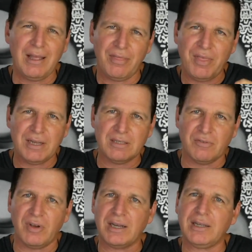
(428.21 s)
that is in
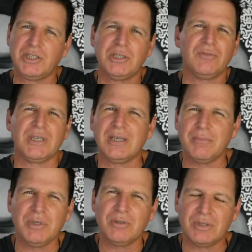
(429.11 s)
violation of the
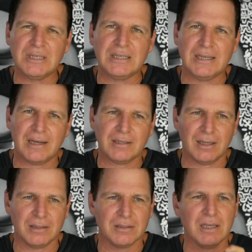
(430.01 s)
community
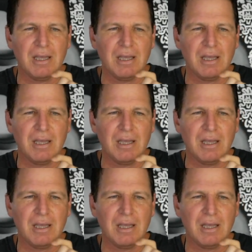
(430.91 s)
guidelines.